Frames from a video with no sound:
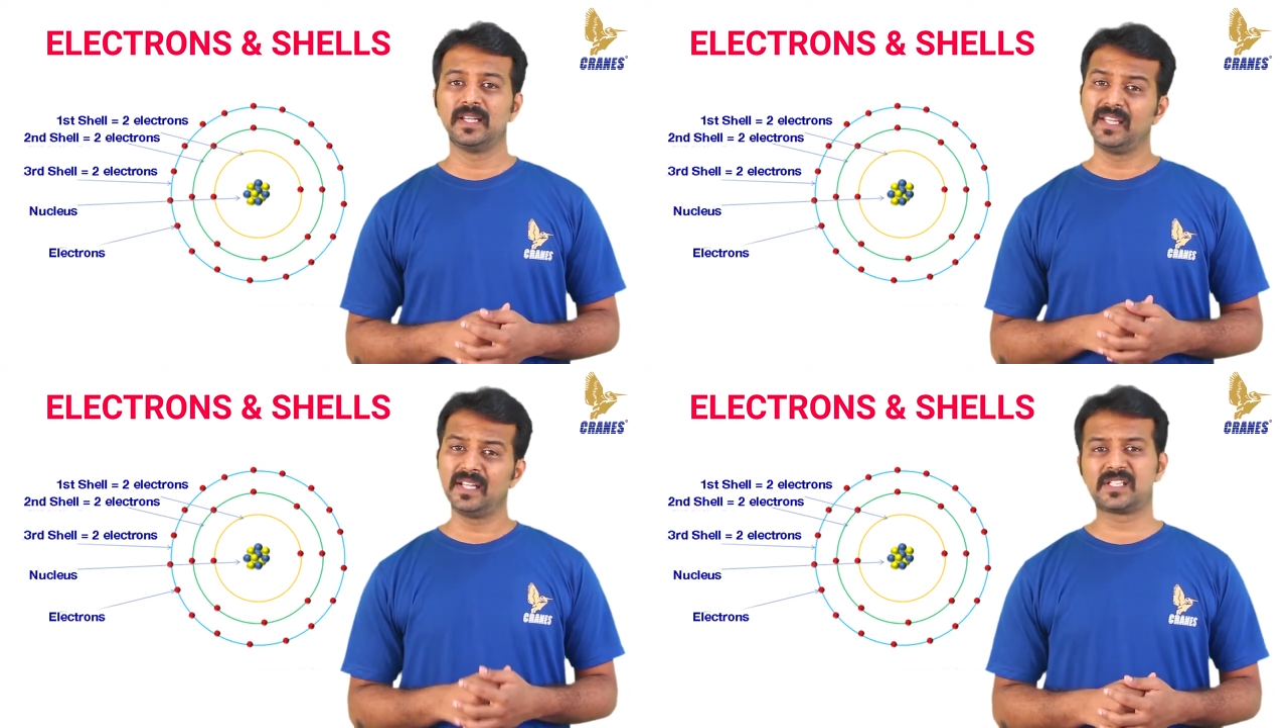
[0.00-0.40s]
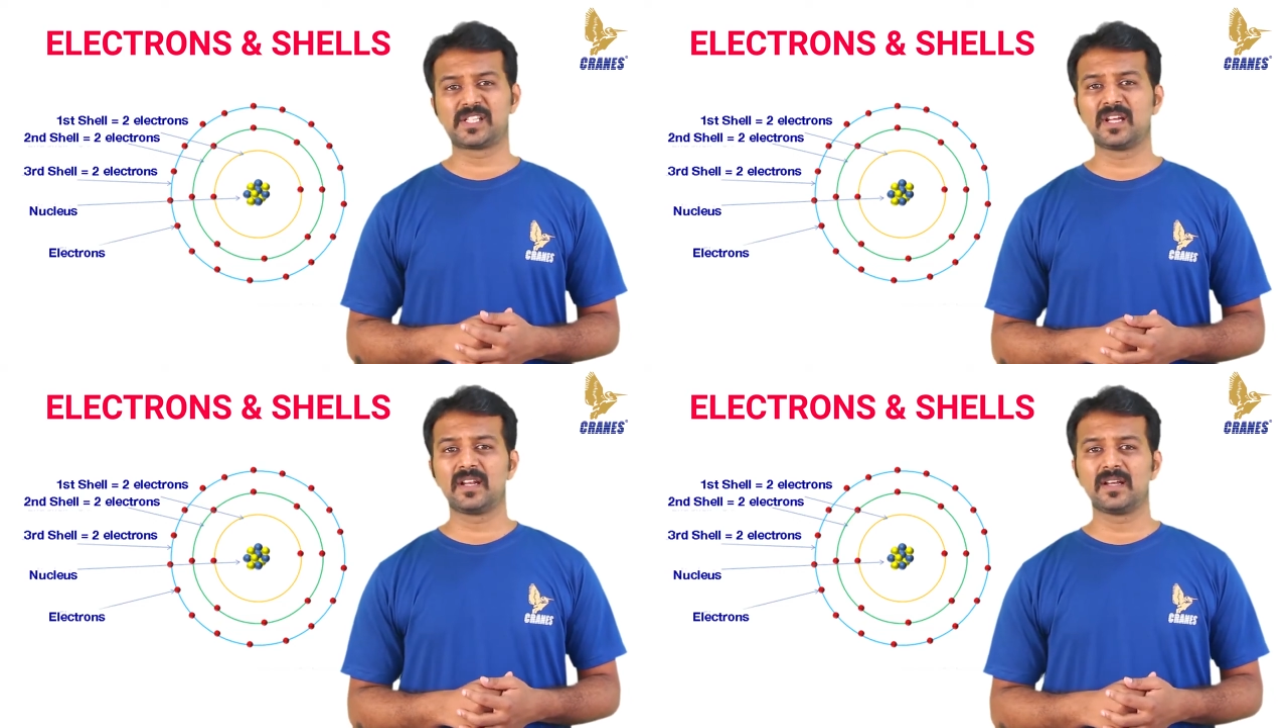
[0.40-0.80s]
Each
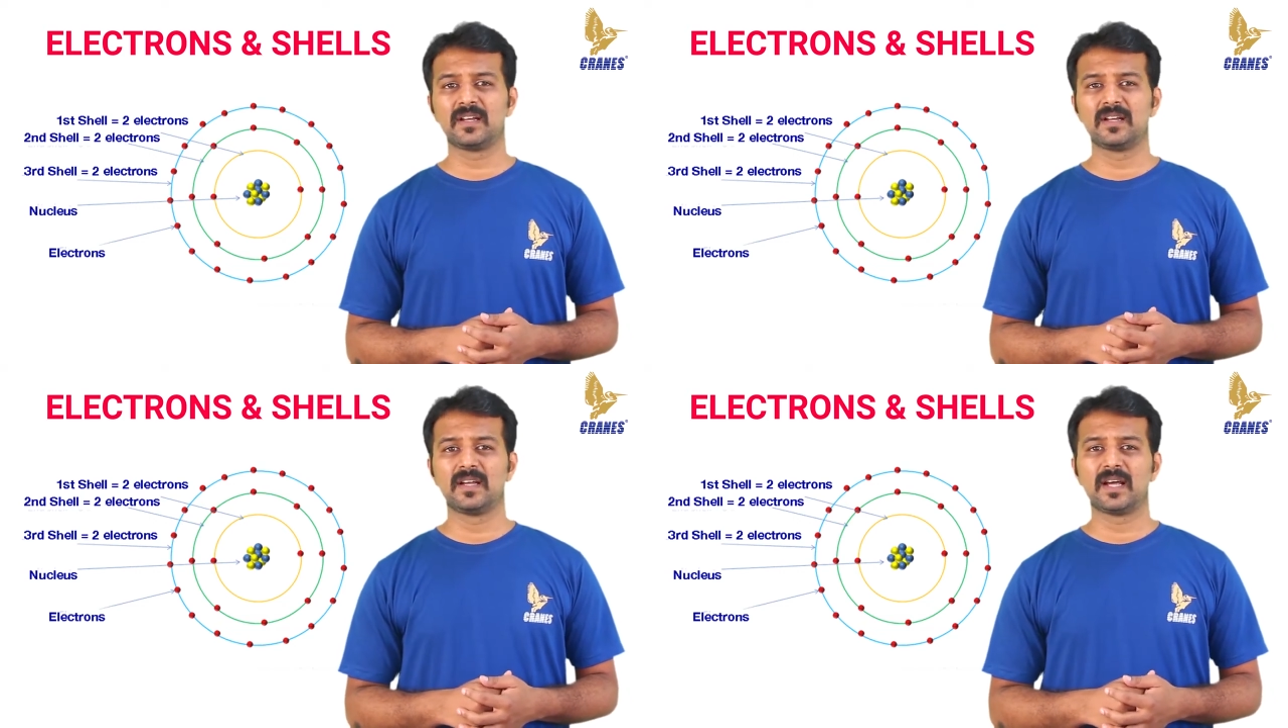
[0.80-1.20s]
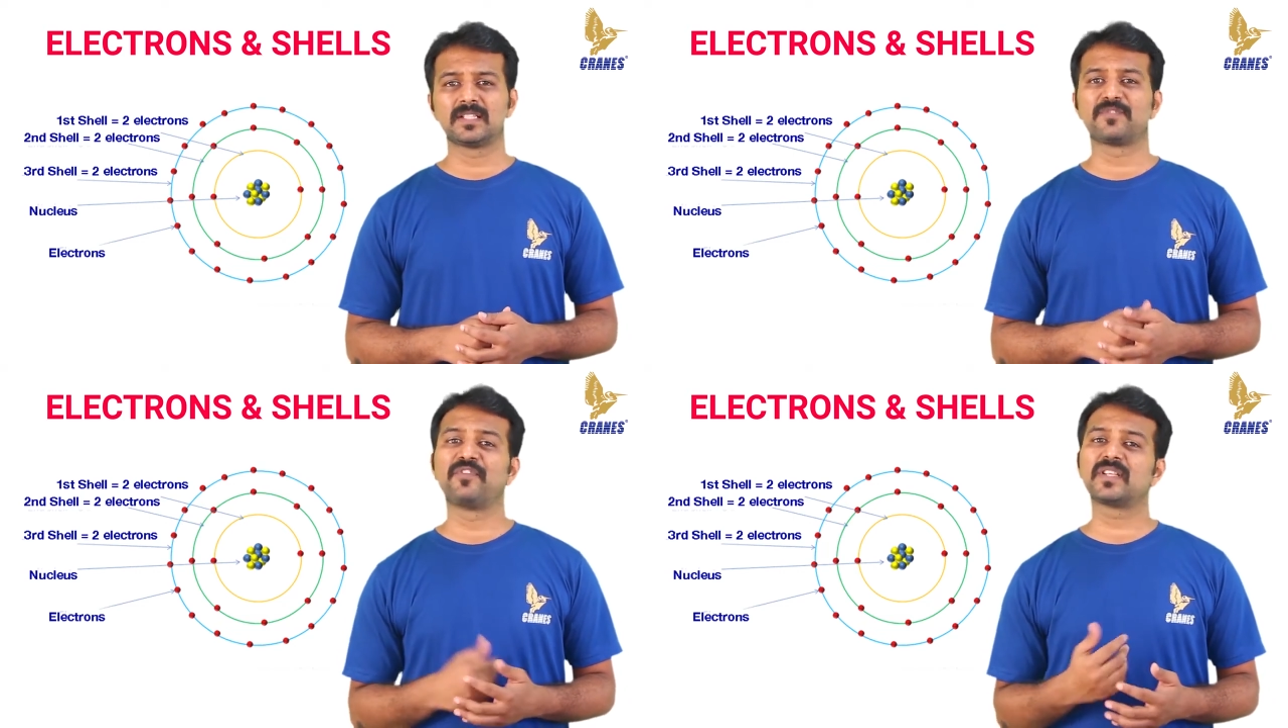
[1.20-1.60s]
shell
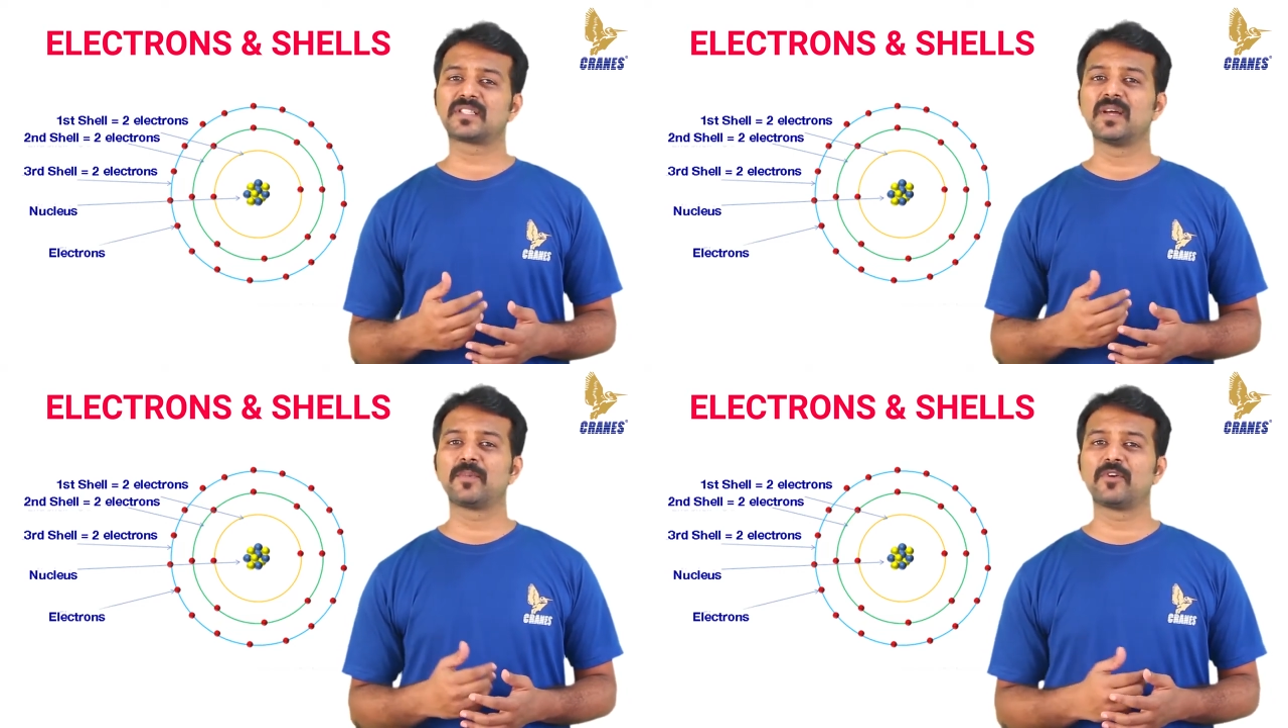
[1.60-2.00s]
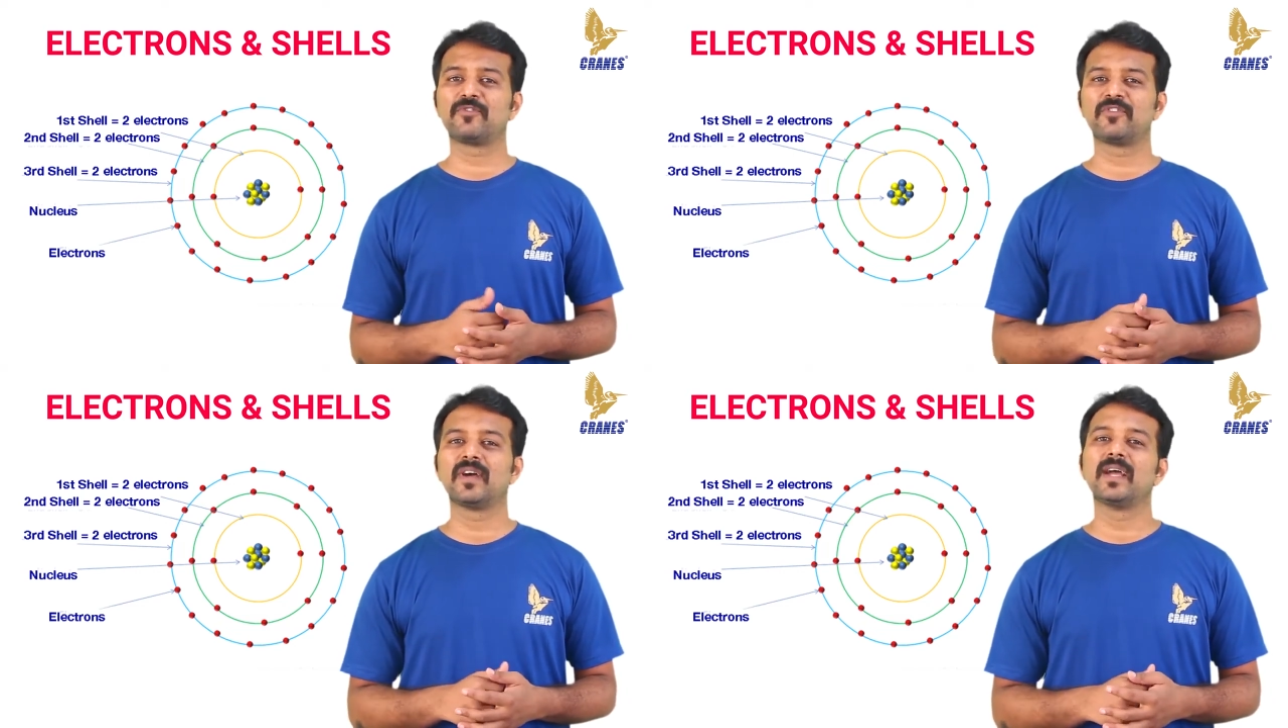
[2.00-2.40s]
has a fixed number
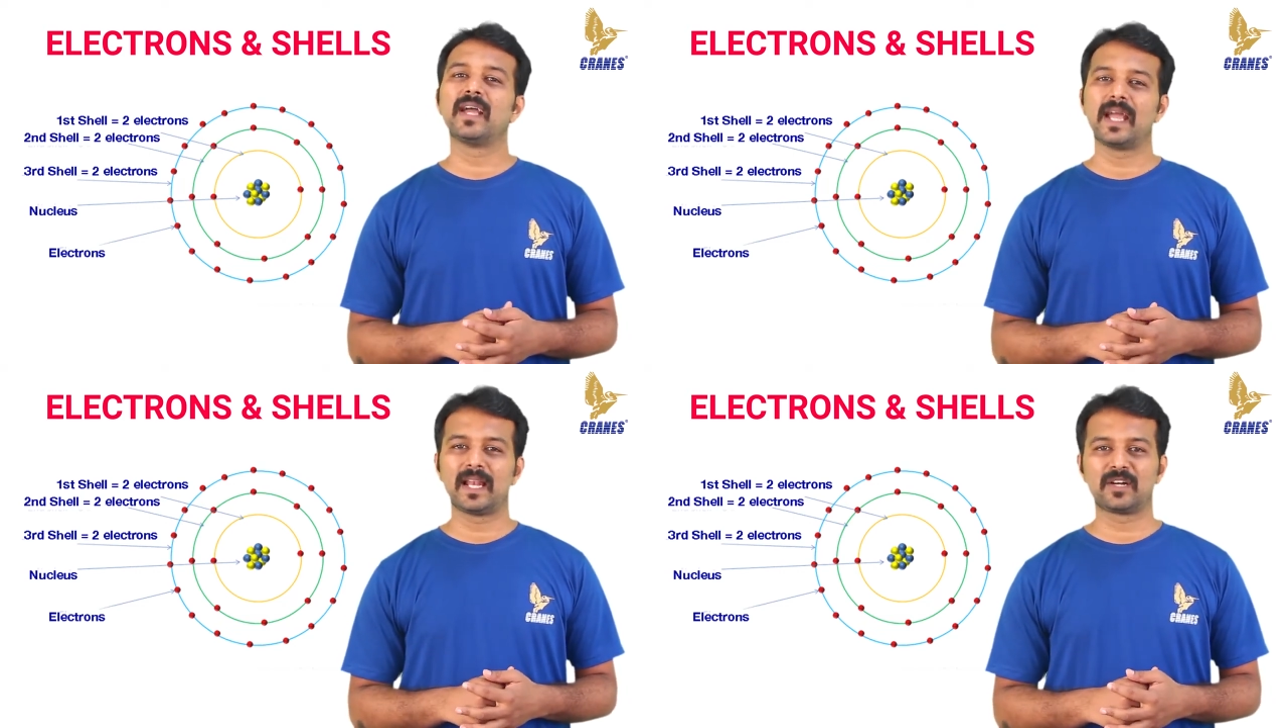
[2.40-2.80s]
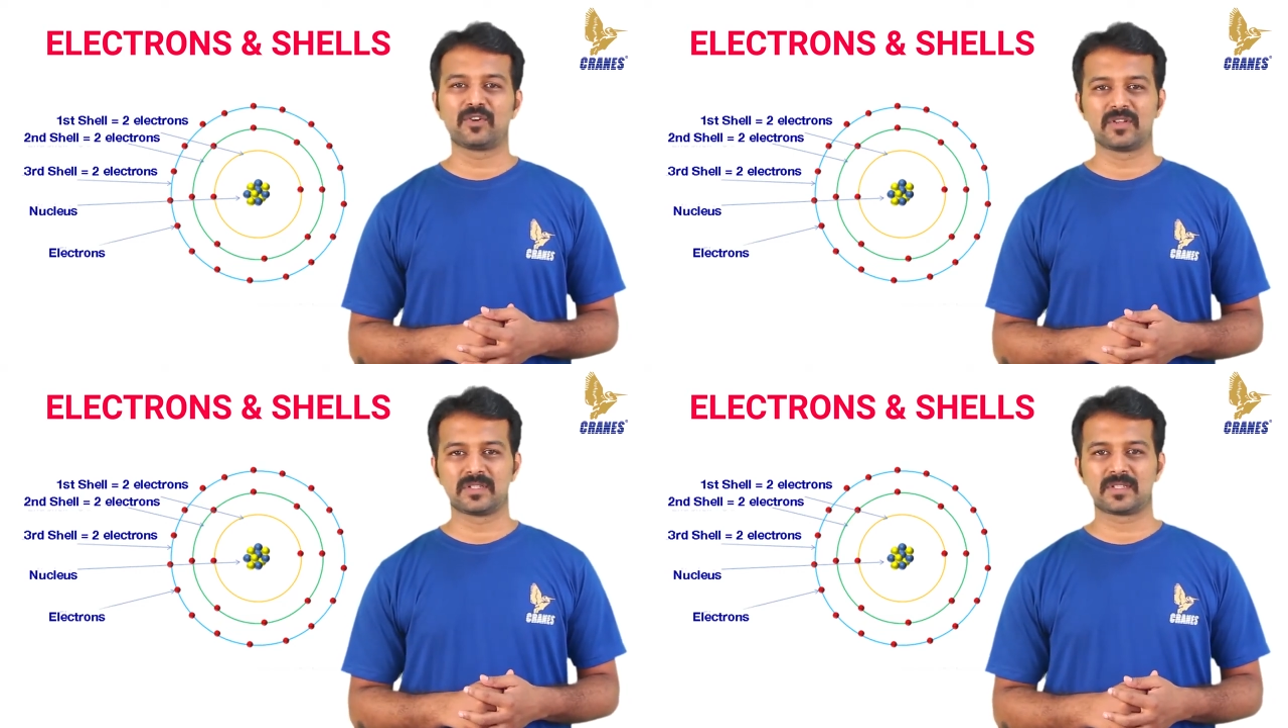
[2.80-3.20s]
of
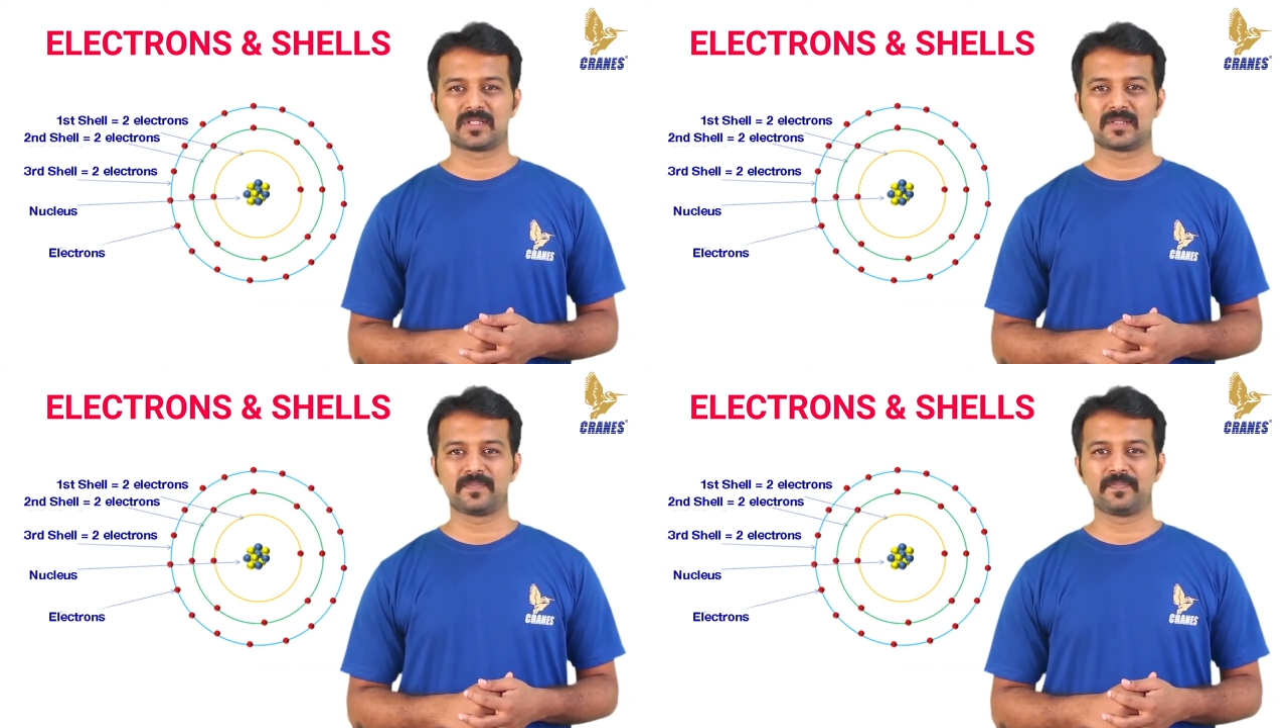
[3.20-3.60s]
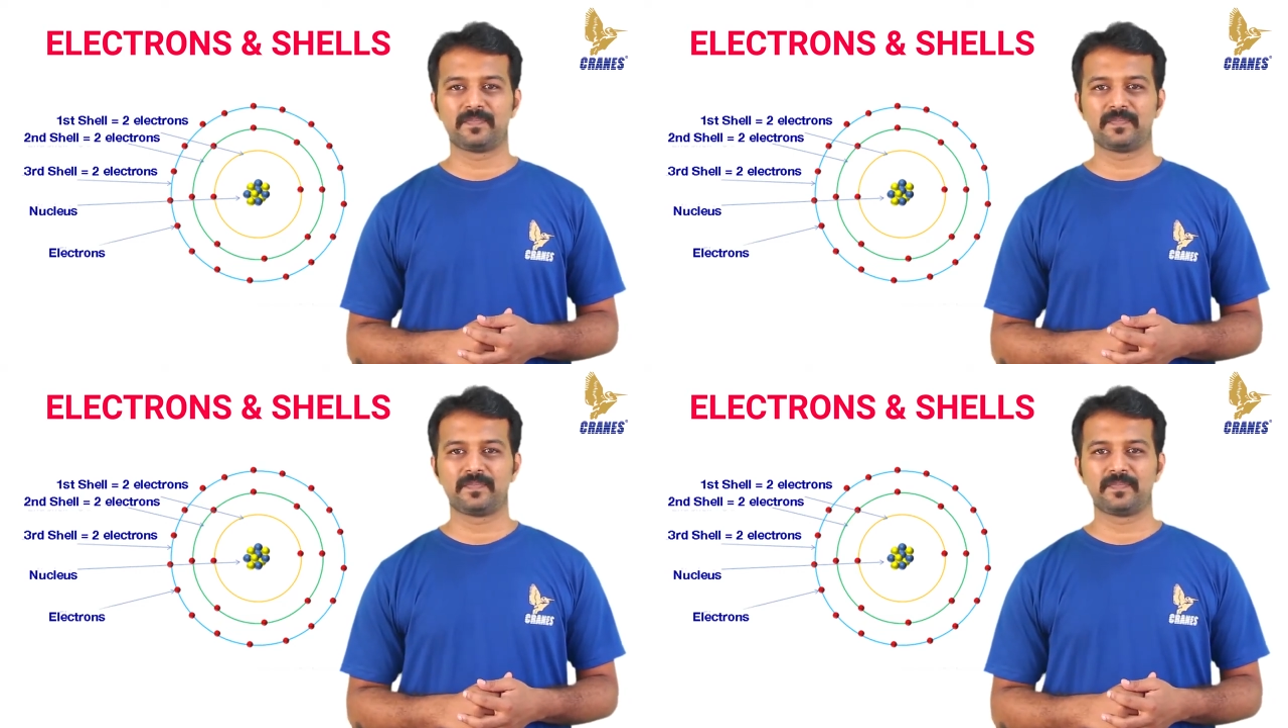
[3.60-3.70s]
electrons.